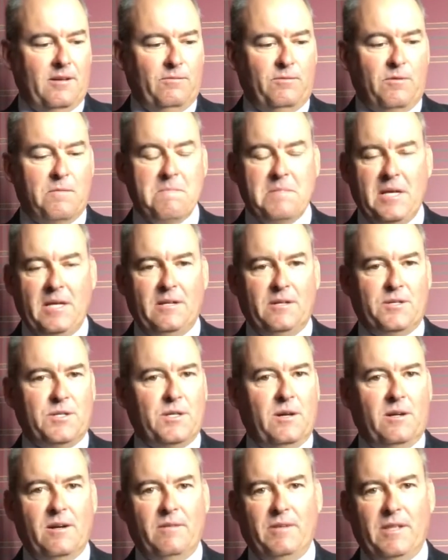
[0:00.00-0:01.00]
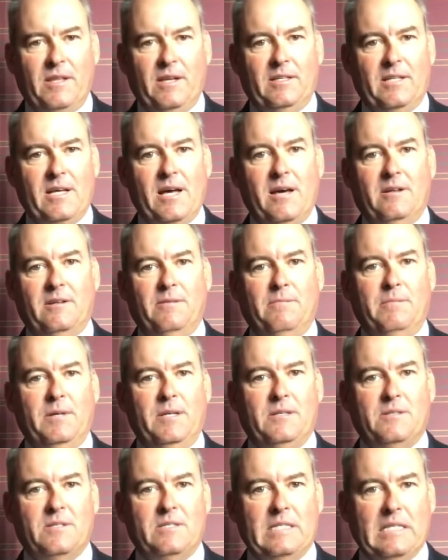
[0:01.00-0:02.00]
for me to shut everything down and
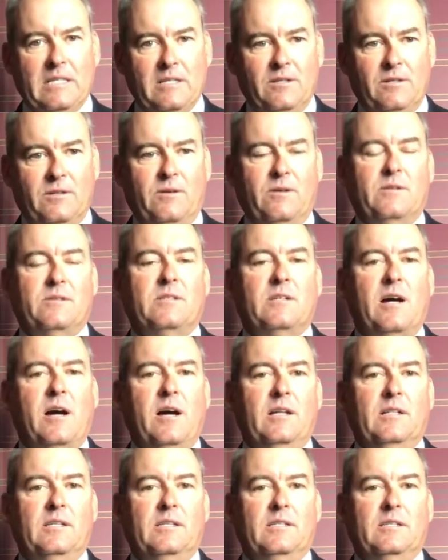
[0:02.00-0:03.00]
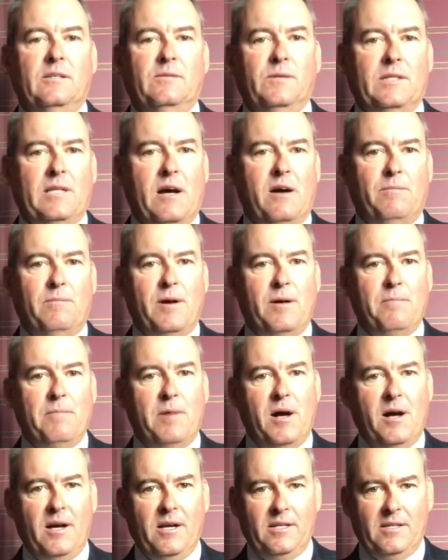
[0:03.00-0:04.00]
be still or silent without my
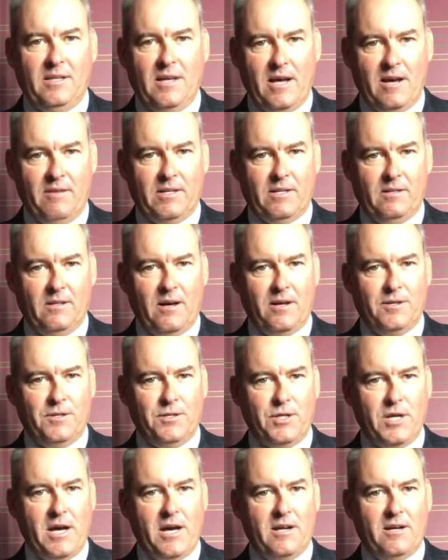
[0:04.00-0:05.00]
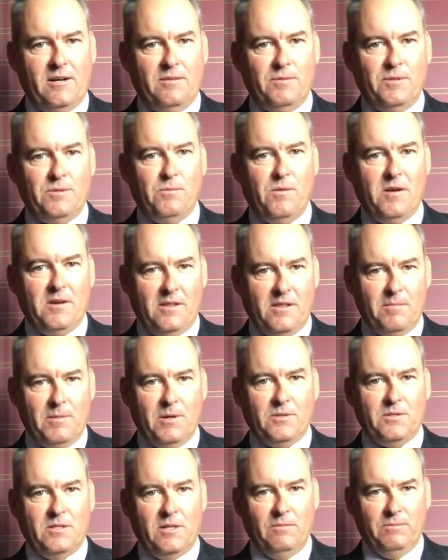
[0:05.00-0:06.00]
mind having a lot of chatter was one of the
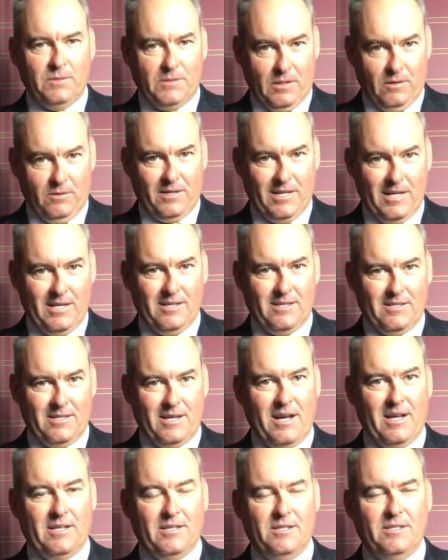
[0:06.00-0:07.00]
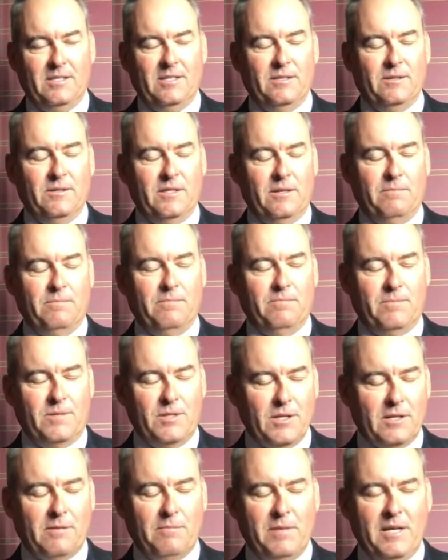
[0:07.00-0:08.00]
most difficult things I could do. And it
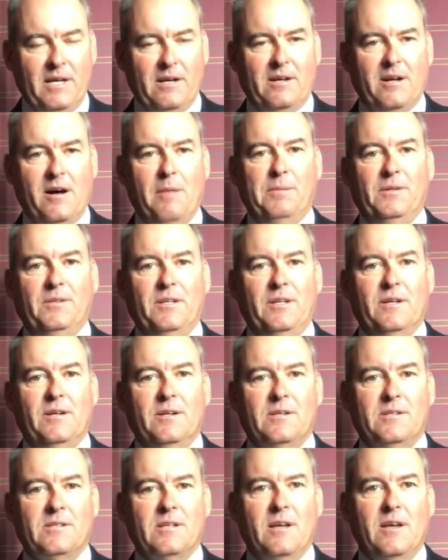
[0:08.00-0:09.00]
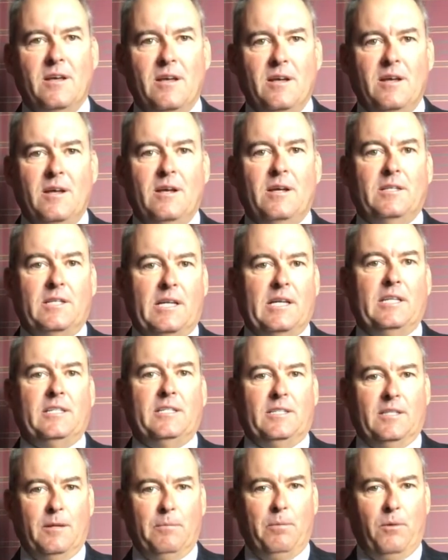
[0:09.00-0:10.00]
took me a couple of years to get
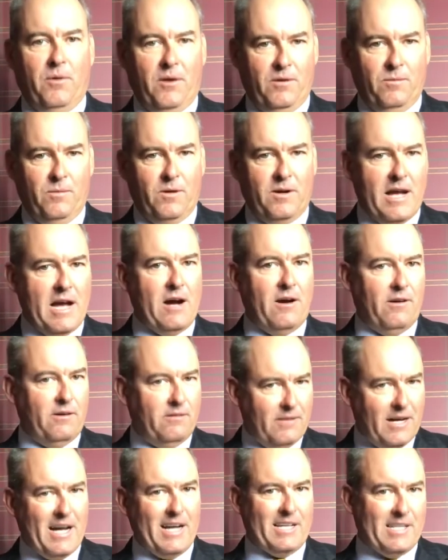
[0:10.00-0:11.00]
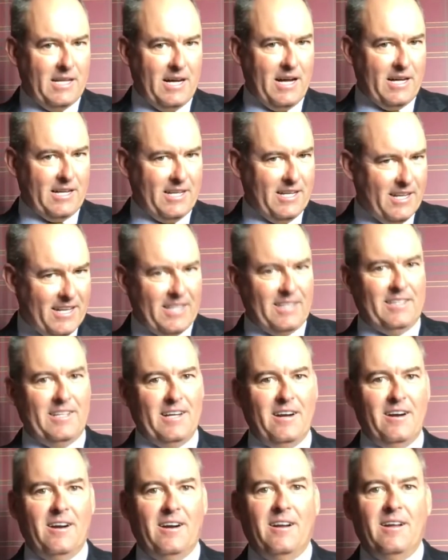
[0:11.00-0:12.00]
to the point where now I can get
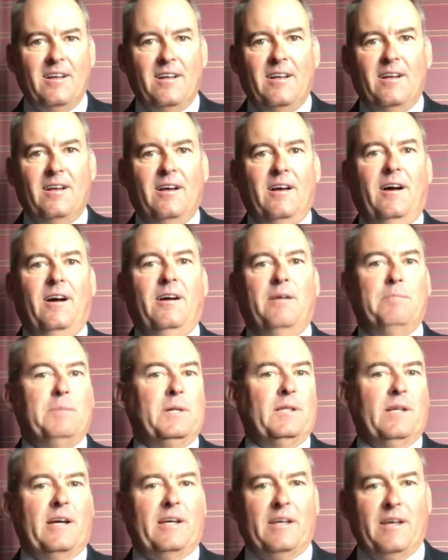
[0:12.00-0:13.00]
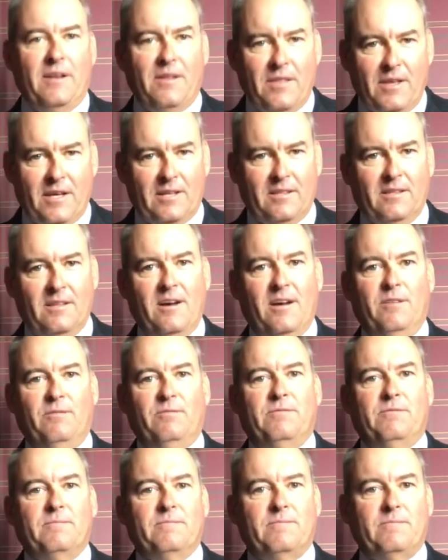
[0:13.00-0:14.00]
there. But like anything in
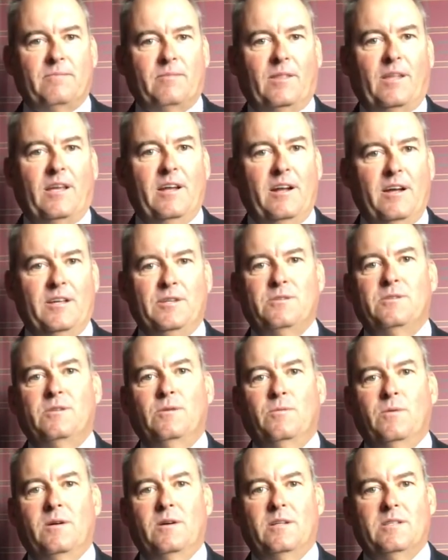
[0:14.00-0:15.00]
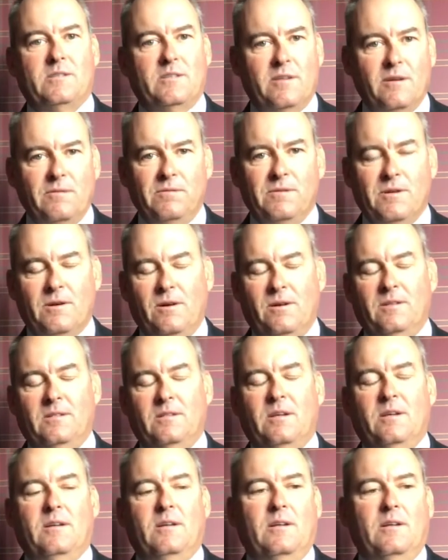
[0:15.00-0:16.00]
life, and I use the word it's difficult,